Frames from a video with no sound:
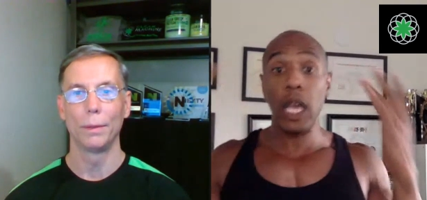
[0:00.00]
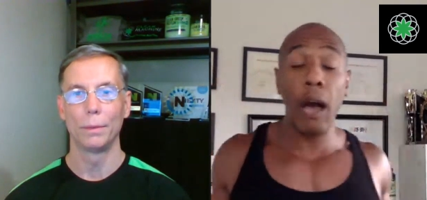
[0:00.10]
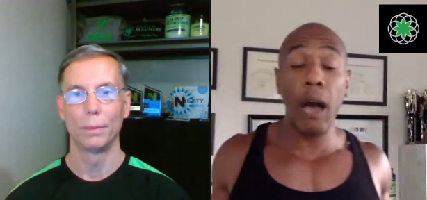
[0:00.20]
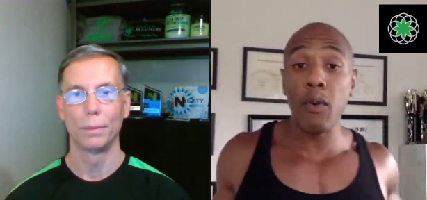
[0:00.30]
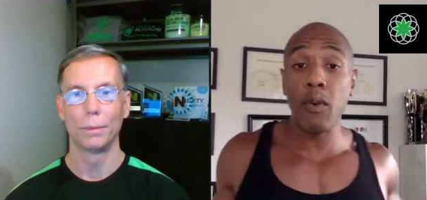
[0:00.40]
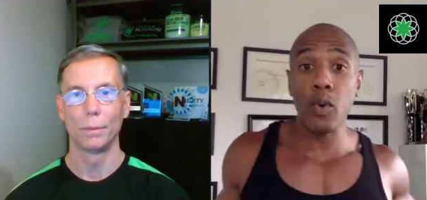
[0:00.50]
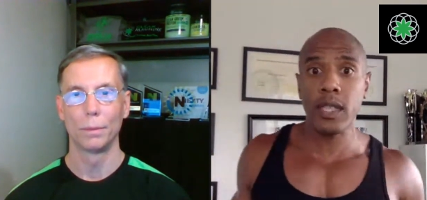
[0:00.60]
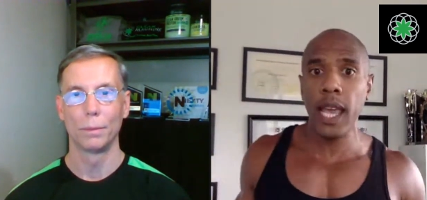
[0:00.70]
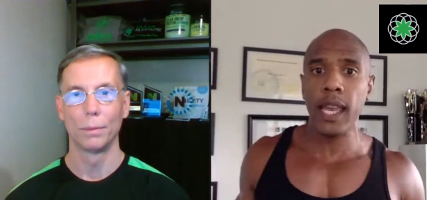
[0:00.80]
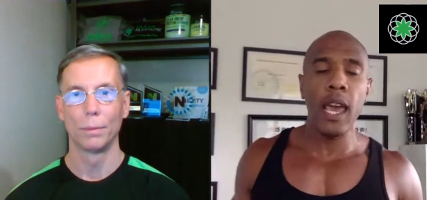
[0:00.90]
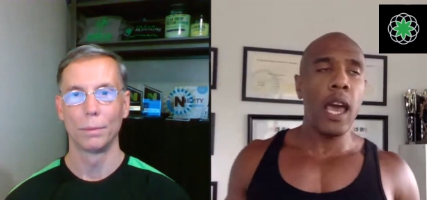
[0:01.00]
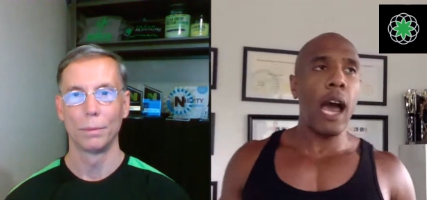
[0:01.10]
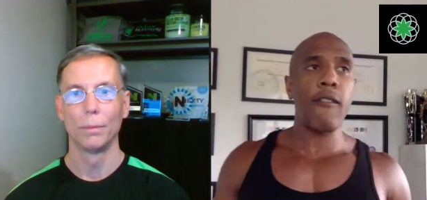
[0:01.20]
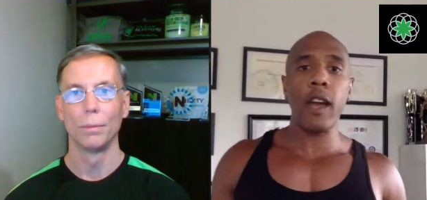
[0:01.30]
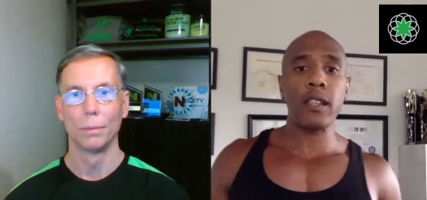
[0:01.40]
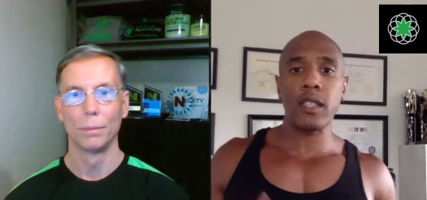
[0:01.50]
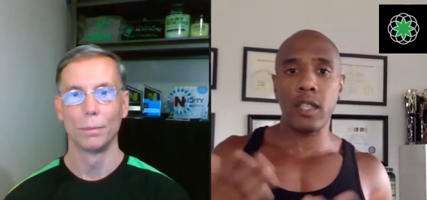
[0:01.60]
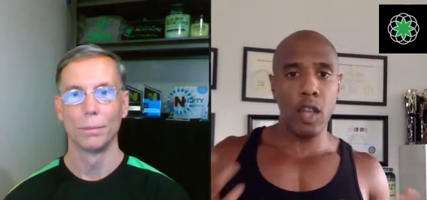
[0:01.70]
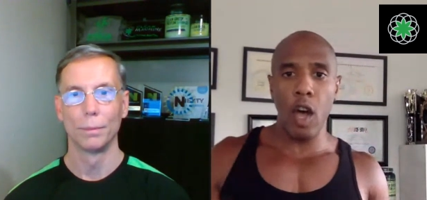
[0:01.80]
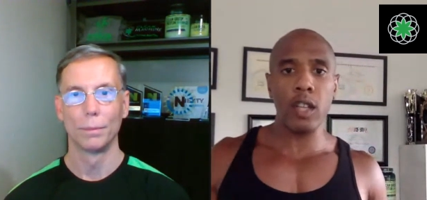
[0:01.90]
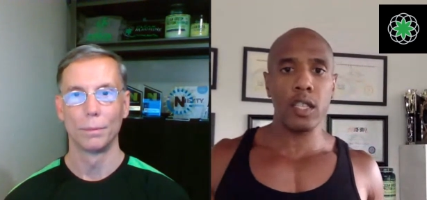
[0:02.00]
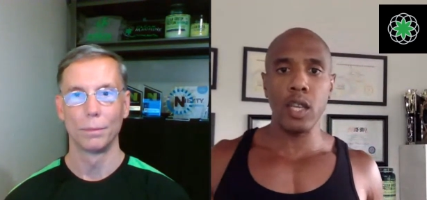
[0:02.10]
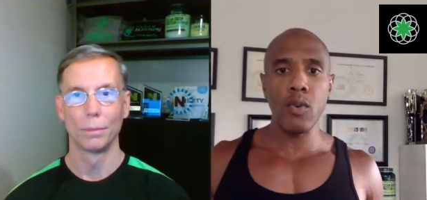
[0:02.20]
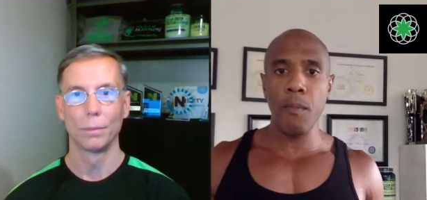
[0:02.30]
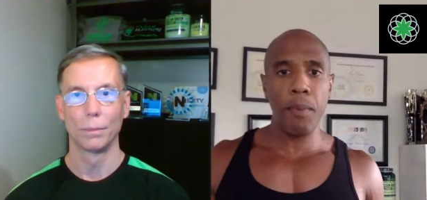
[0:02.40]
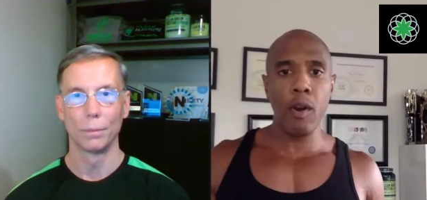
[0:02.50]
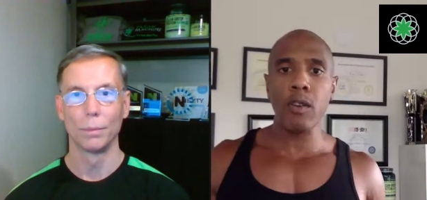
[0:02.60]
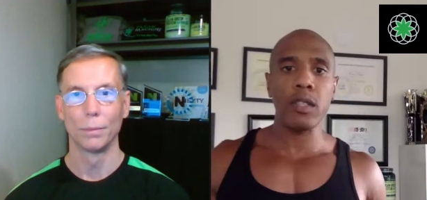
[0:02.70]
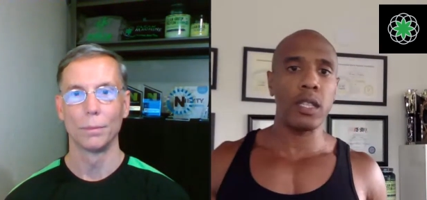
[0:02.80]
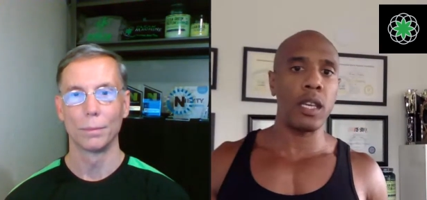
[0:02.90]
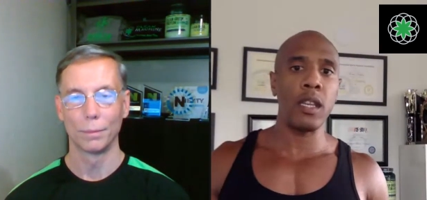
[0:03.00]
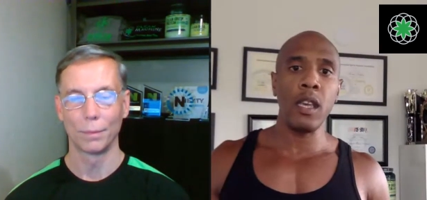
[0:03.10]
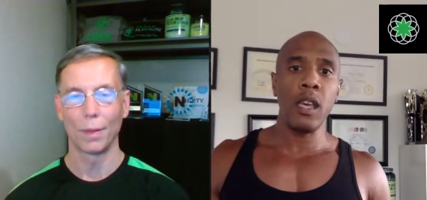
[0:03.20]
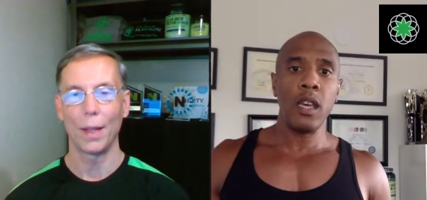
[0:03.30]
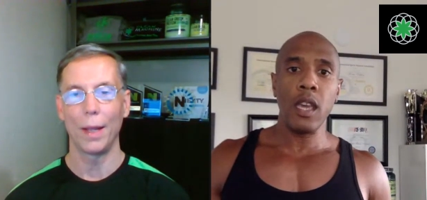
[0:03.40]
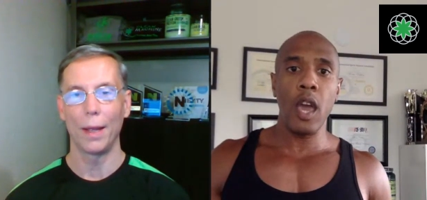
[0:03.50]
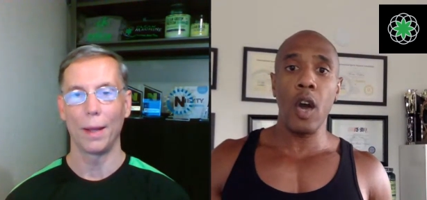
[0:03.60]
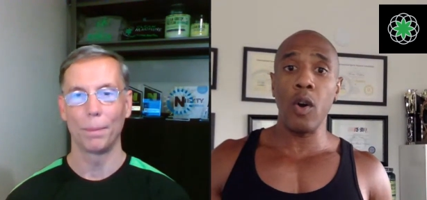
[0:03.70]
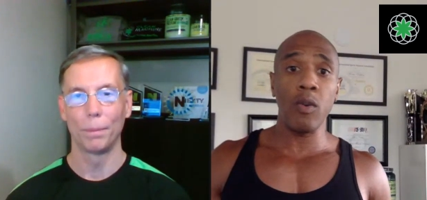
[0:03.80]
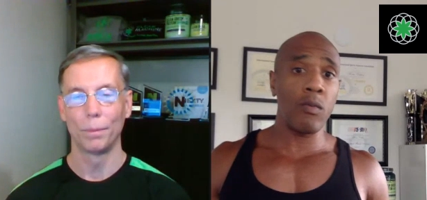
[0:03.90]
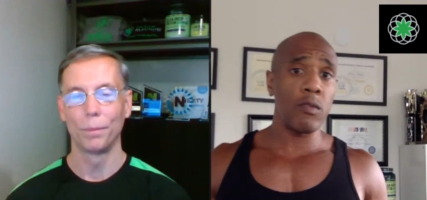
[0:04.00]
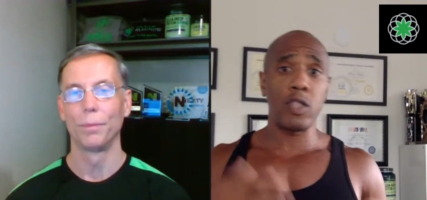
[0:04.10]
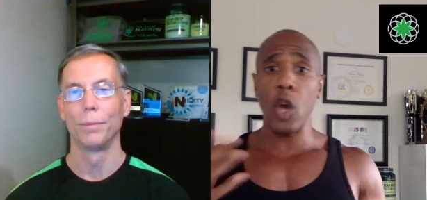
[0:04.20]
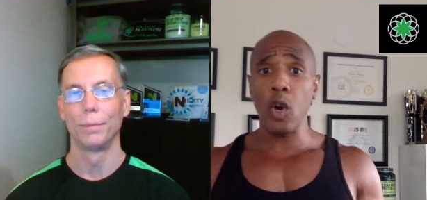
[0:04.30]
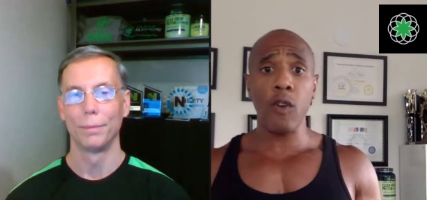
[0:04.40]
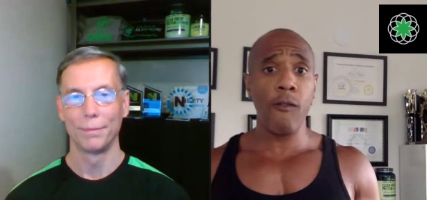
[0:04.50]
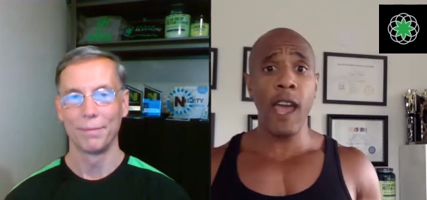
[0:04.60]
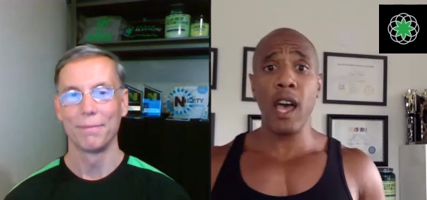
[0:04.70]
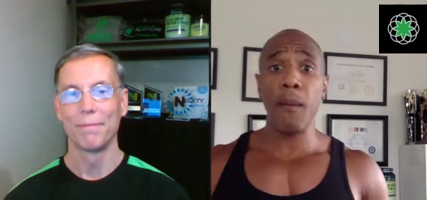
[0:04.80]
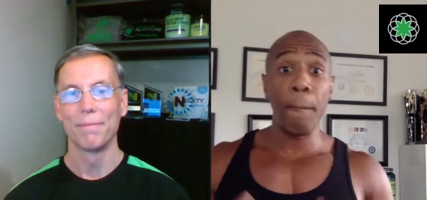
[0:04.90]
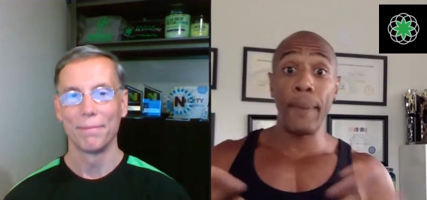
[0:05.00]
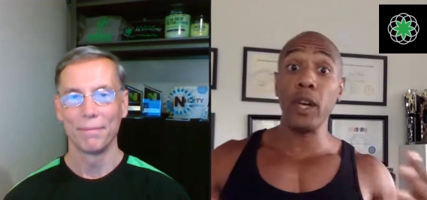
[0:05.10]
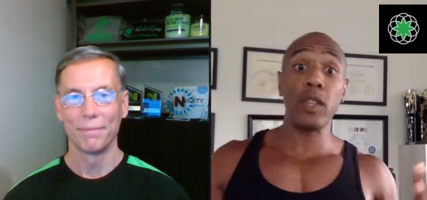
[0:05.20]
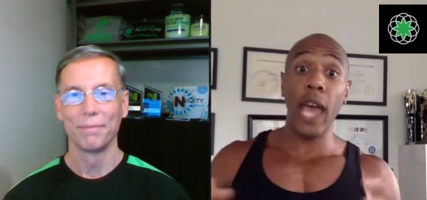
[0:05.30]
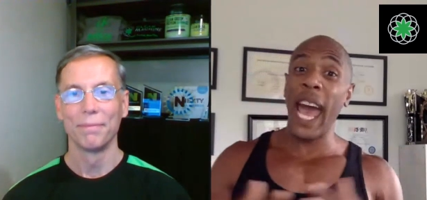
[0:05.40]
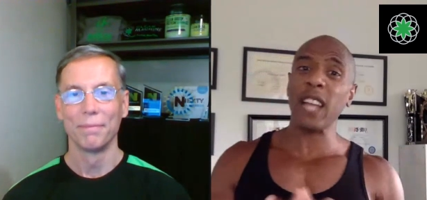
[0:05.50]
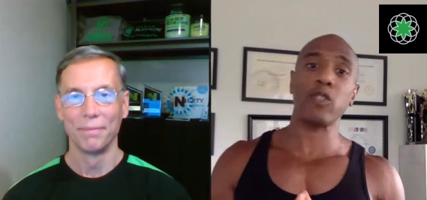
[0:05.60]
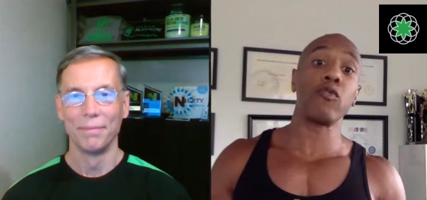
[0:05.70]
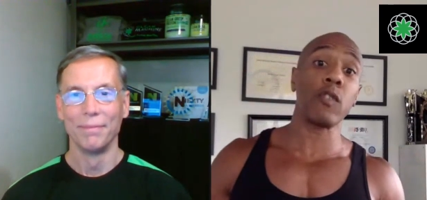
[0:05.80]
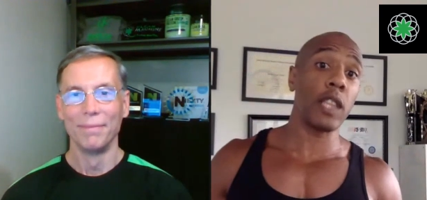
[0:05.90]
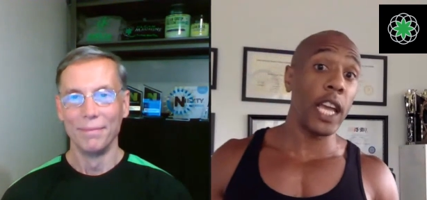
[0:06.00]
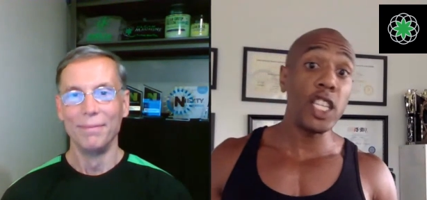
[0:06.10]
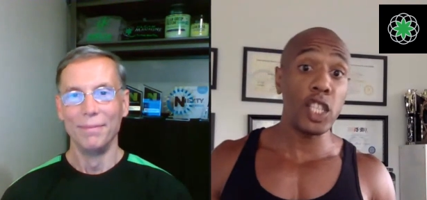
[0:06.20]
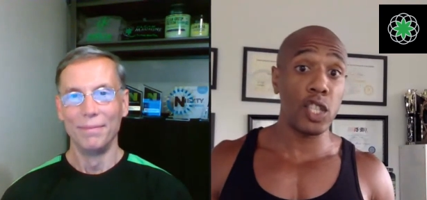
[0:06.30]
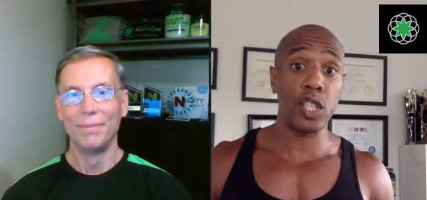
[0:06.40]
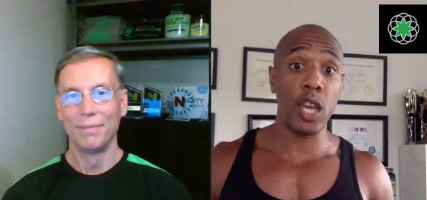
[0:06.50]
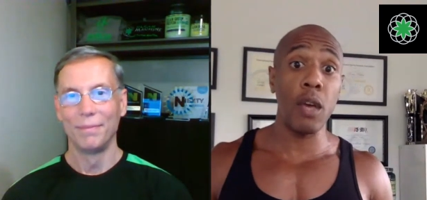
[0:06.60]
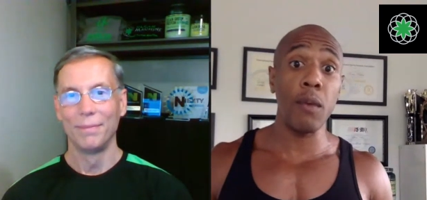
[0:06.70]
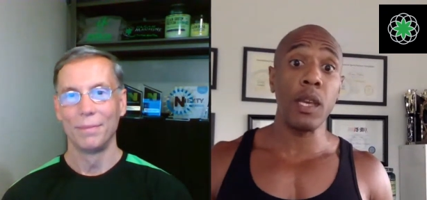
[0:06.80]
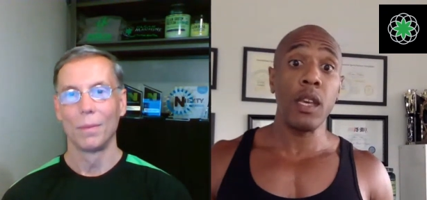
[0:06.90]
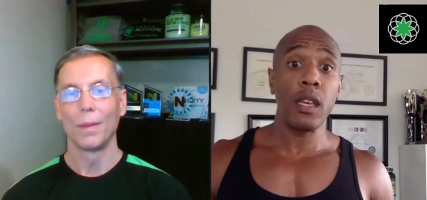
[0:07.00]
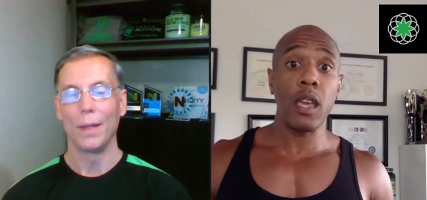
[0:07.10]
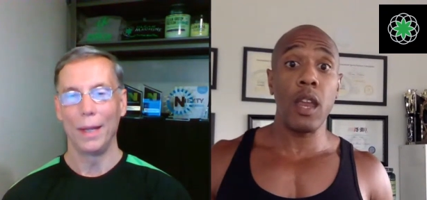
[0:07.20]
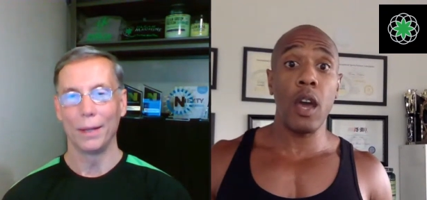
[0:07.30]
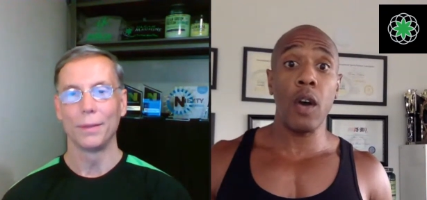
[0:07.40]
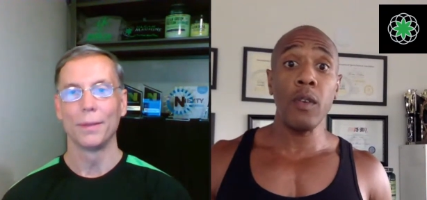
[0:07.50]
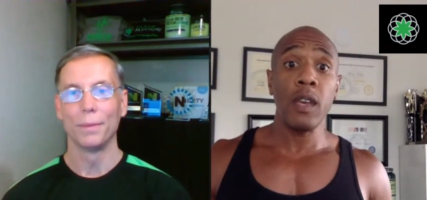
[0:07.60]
Speaker 1: I was saying, I'd rather just talk to you in person, you know, joke around, build an actual relationship, you yeah. know,